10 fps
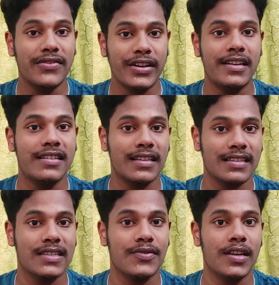treated
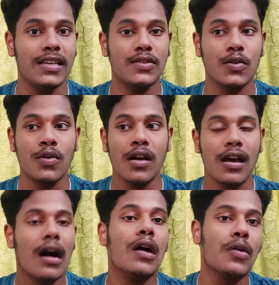successfully. So
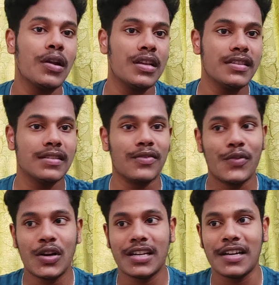our college is
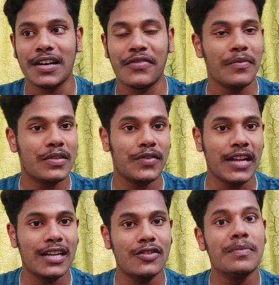somewhat famous for
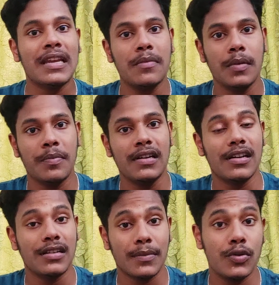that. So many people
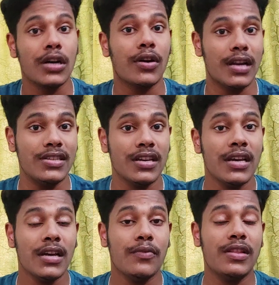turn up to our college
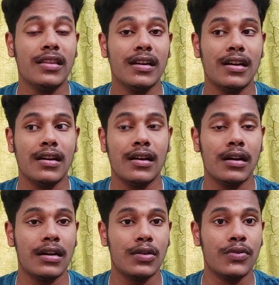with
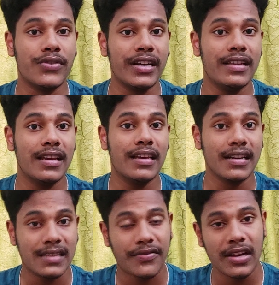to treat the
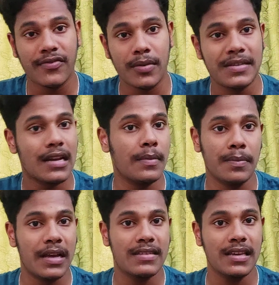kids suffering from cerebral
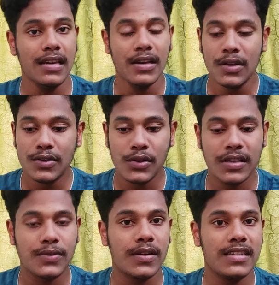palsy. So
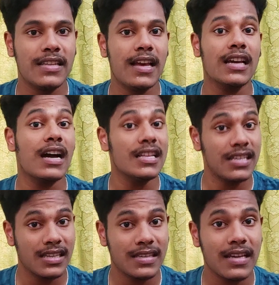this one is there. Kaya
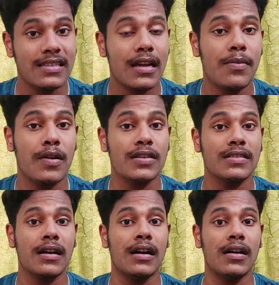Chikisya is there
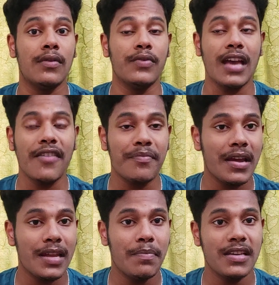because we have
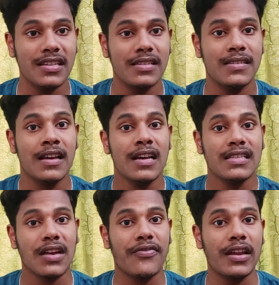many patients
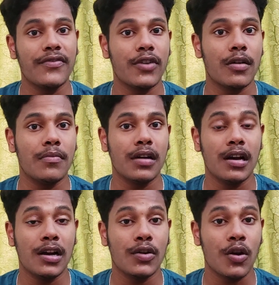suffering from
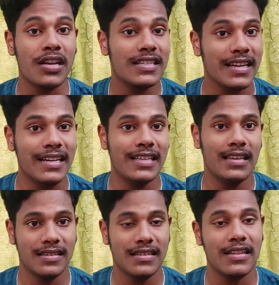chronic skin
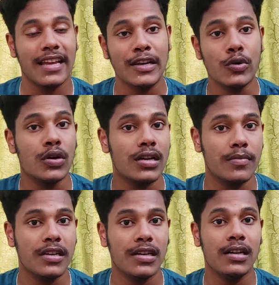disease, just like
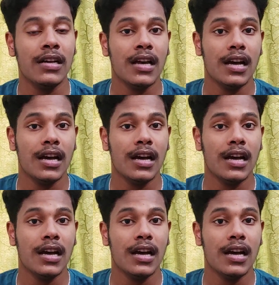leukodermia,